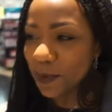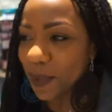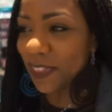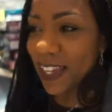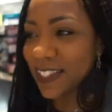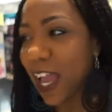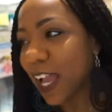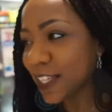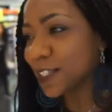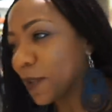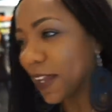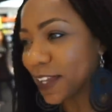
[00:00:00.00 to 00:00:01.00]
but they
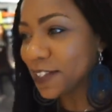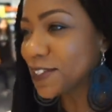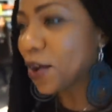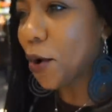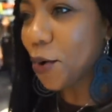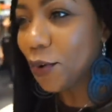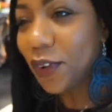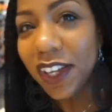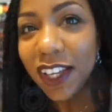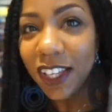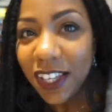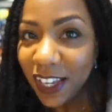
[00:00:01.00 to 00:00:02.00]
text me, so
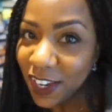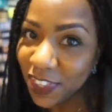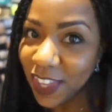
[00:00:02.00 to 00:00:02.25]
here